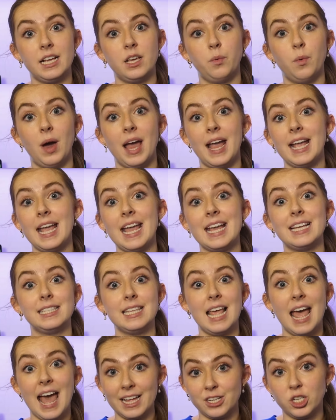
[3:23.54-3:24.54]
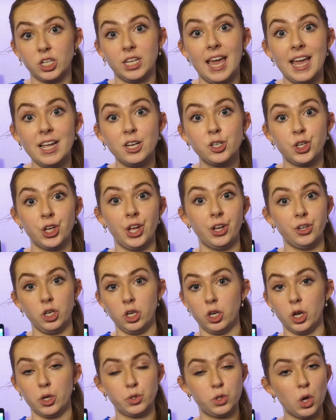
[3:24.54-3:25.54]
away is
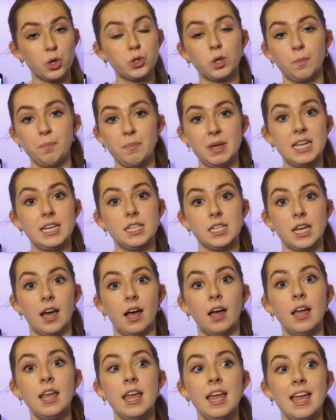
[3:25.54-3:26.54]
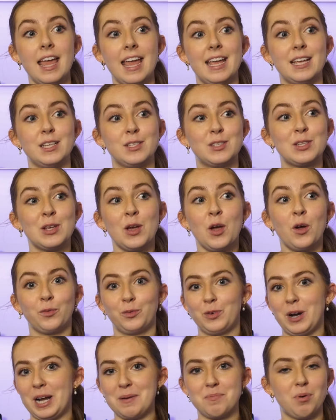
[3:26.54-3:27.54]
education. Social media is
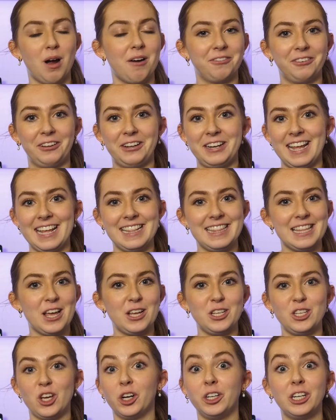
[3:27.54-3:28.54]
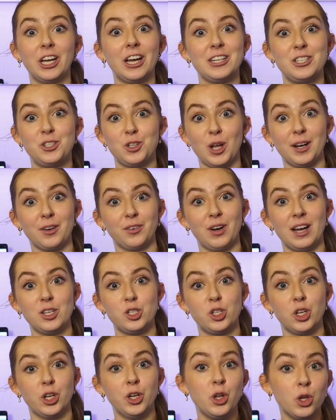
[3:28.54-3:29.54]
really prevalent in the younger
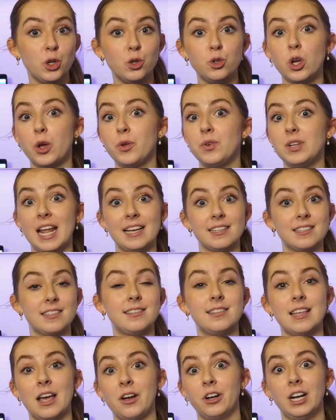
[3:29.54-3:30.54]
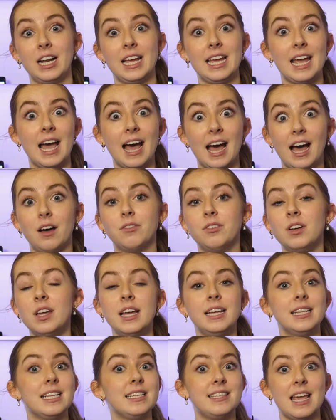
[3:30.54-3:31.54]
generation who don't necessarily have
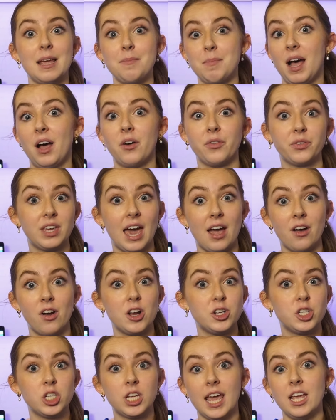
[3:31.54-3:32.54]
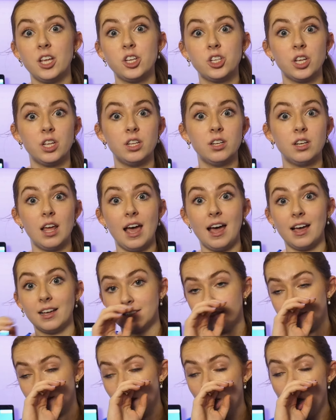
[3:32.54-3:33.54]
the same healthcare education
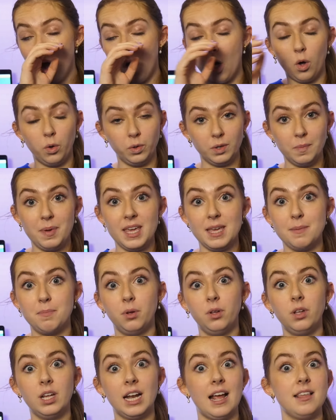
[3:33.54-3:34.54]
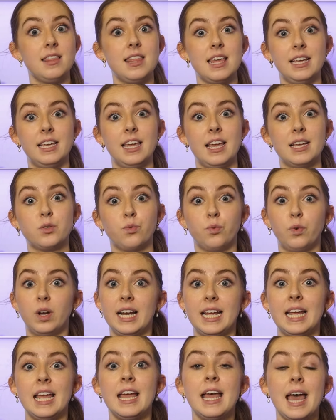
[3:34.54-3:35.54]
as older people. And I think it's
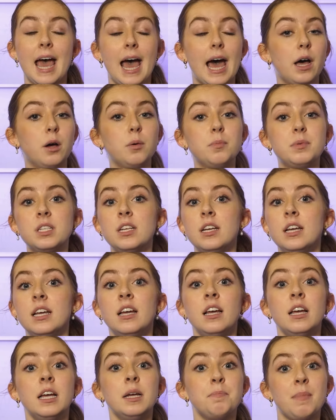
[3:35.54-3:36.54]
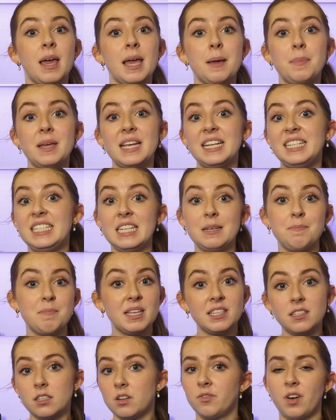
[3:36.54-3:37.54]
really helped maybe
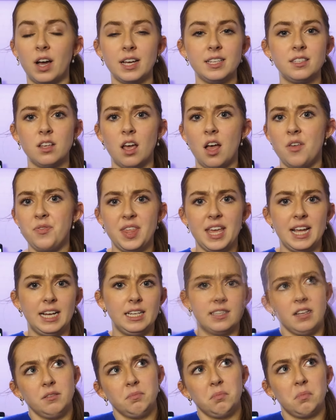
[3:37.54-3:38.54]
demystify certain things.